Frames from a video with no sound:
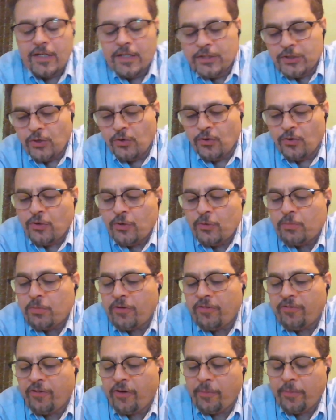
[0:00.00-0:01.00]
So to
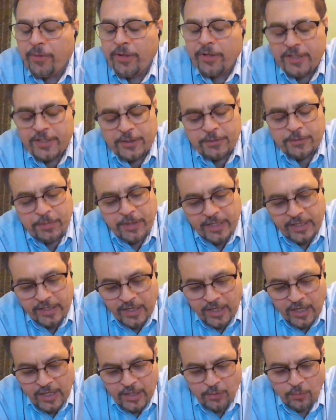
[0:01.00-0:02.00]
proverbially speak,
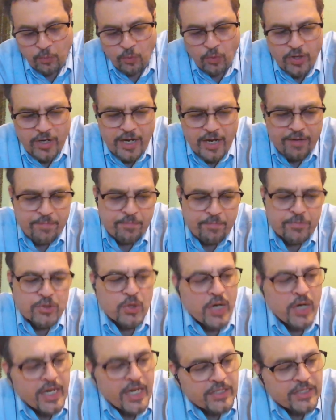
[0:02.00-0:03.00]
what I'm
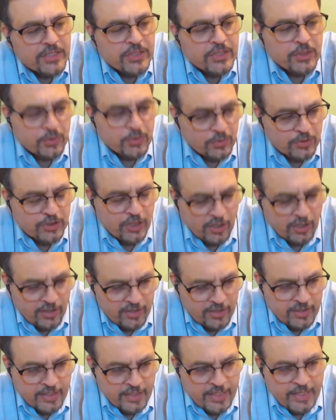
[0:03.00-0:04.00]
trying to do,
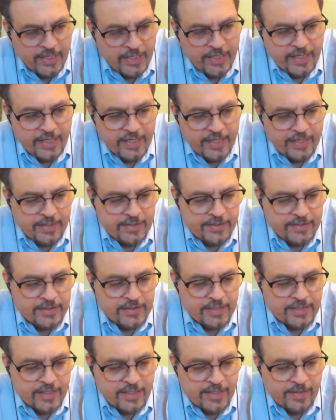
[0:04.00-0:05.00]
John,
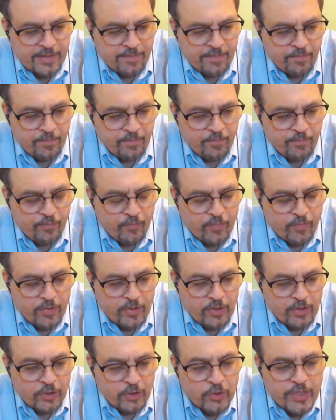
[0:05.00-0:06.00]
is
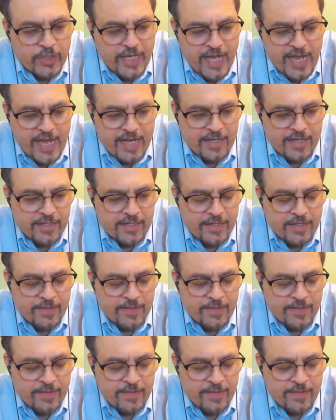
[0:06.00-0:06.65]
look at